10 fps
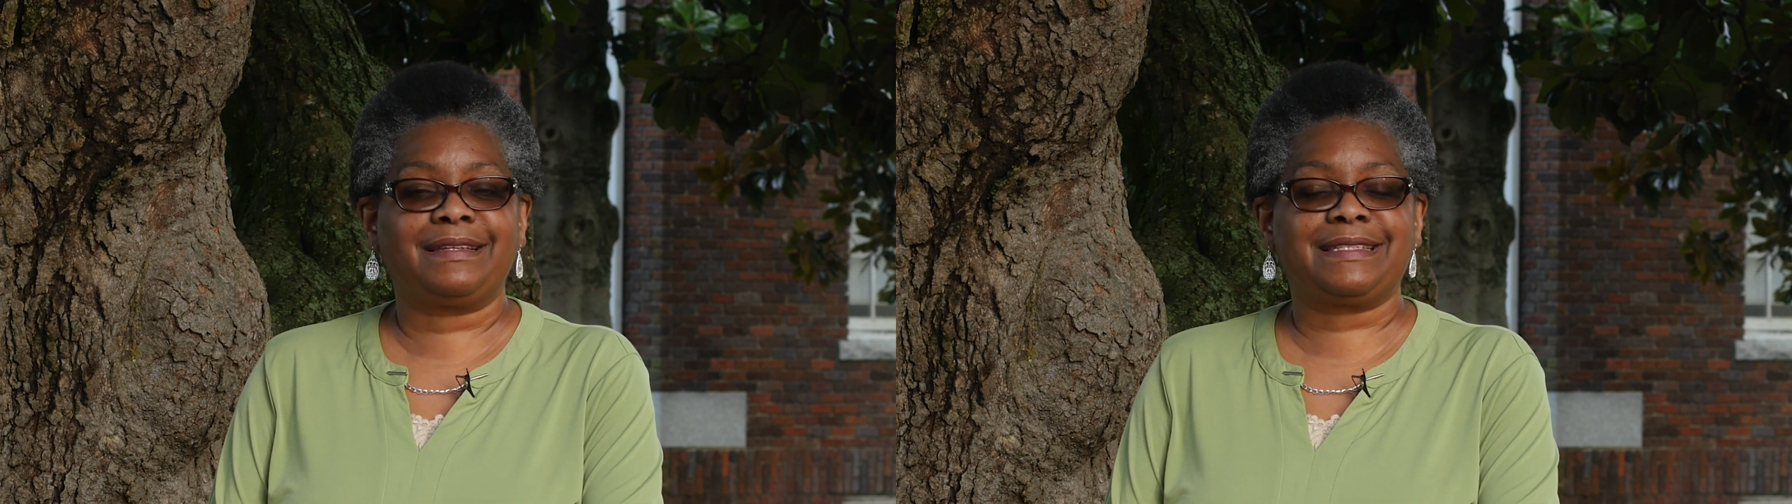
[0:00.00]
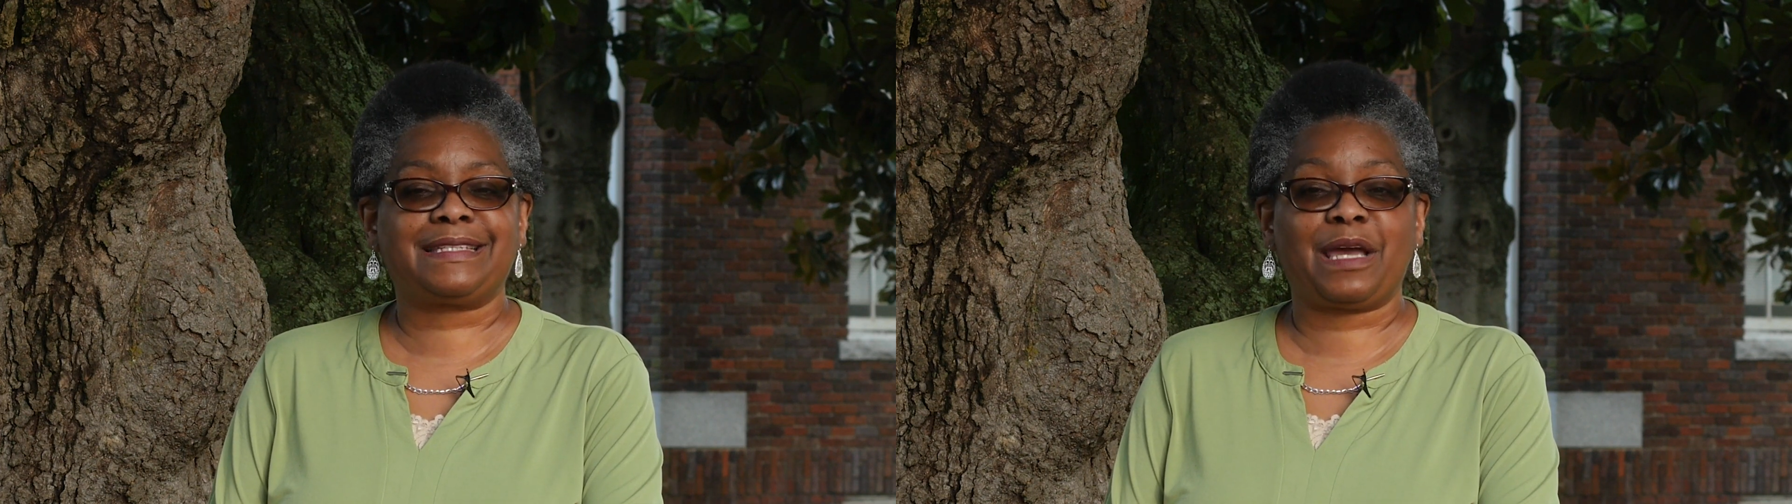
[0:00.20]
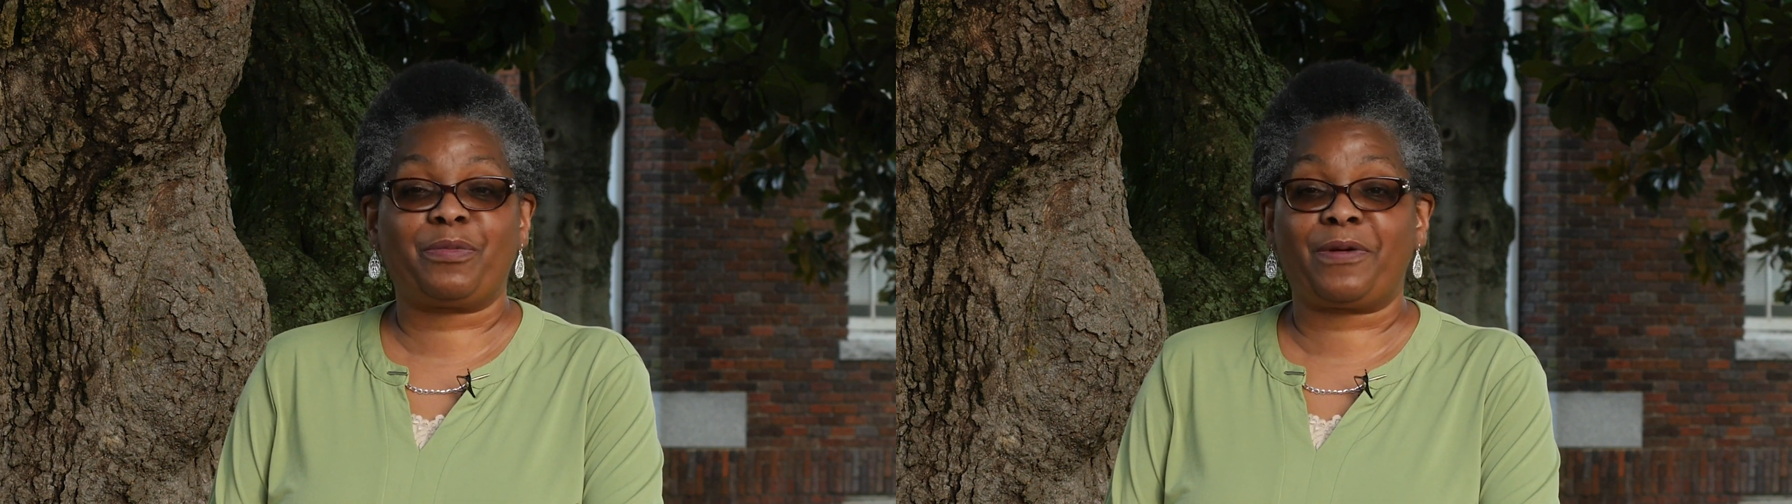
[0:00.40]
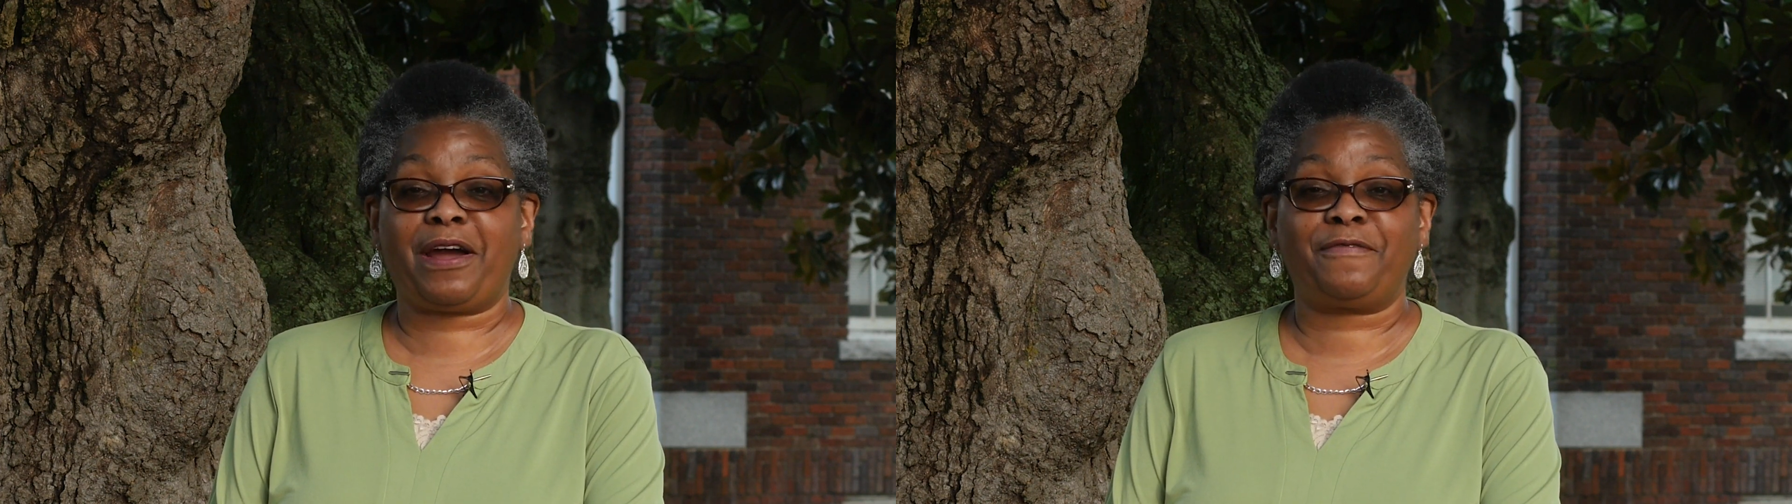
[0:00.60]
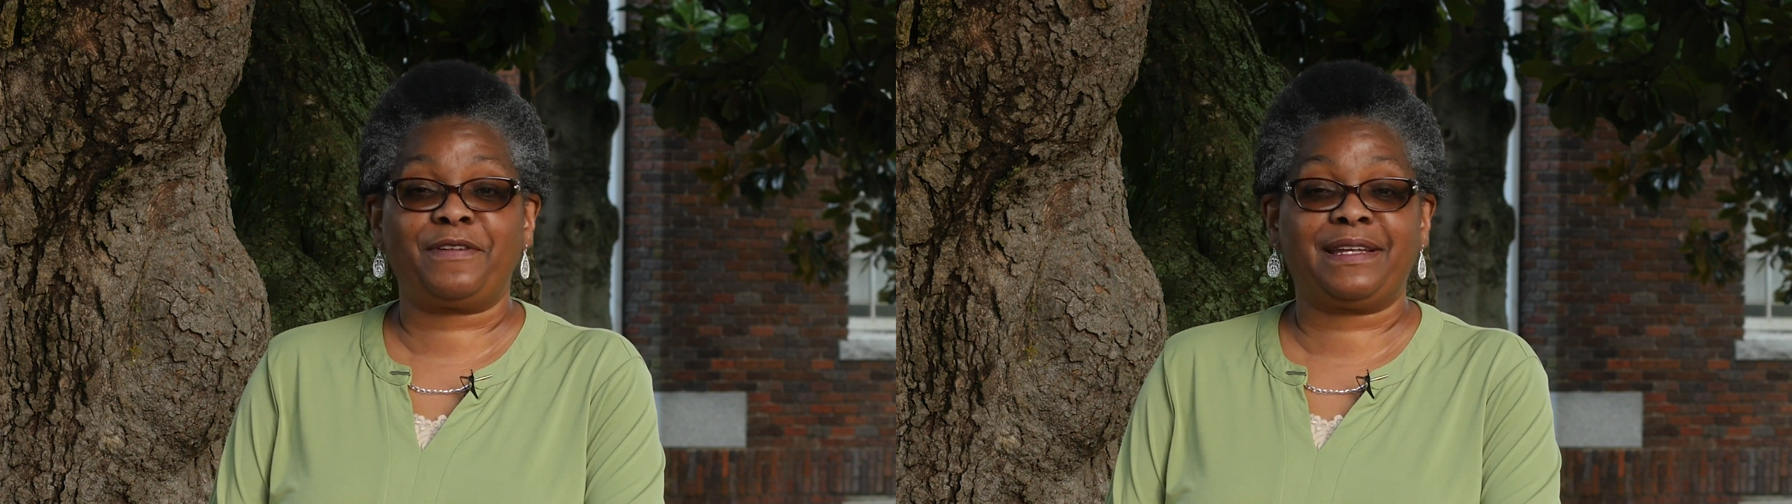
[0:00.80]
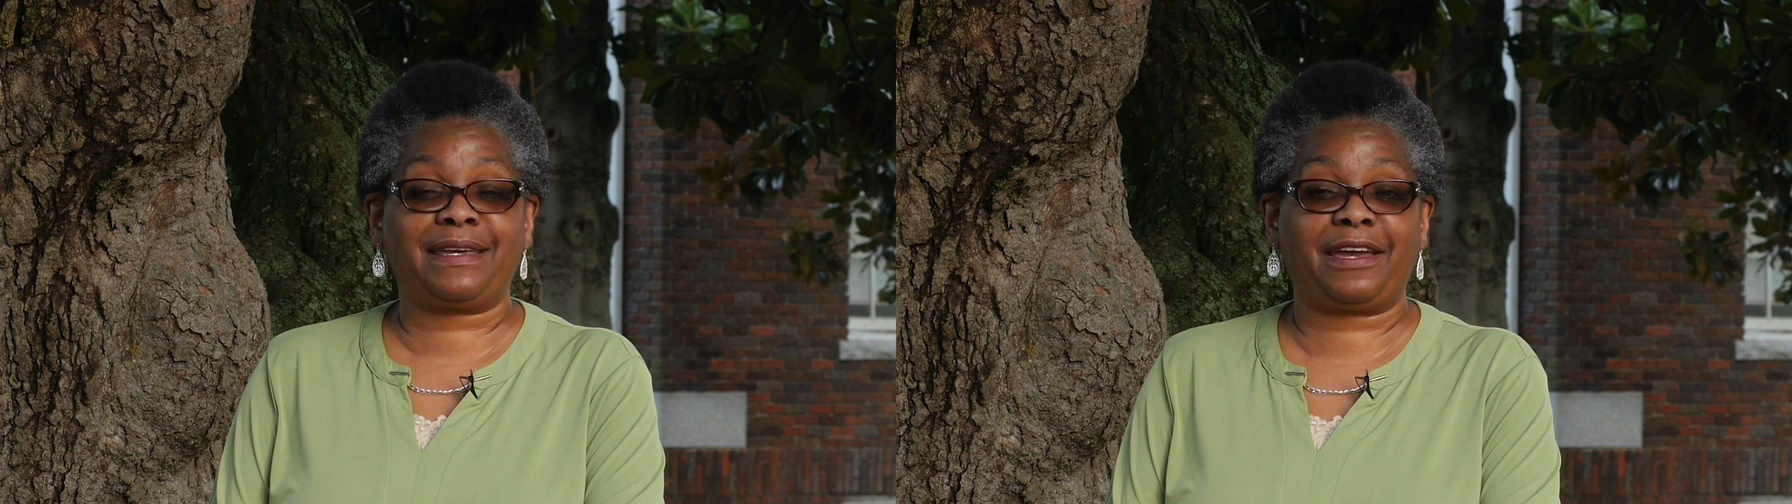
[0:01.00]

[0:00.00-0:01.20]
Stay prayerful and